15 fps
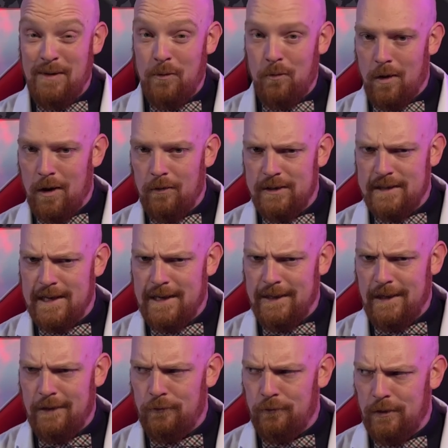we weren't
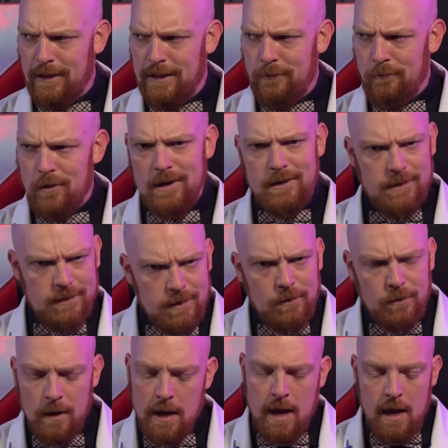telling it really what to
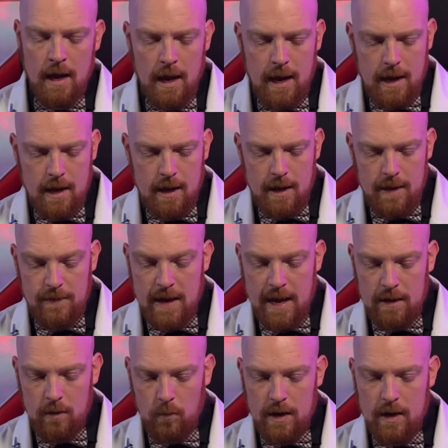do. And, and
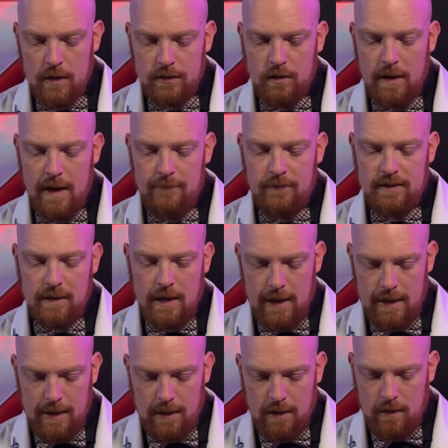then we also have this
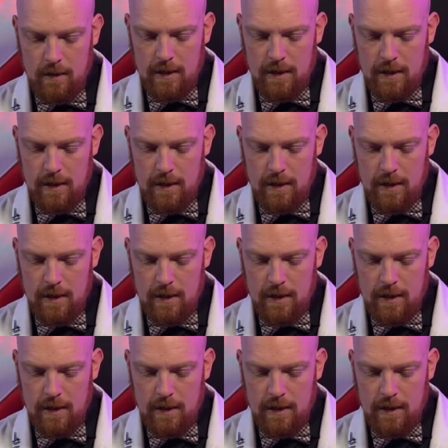guy here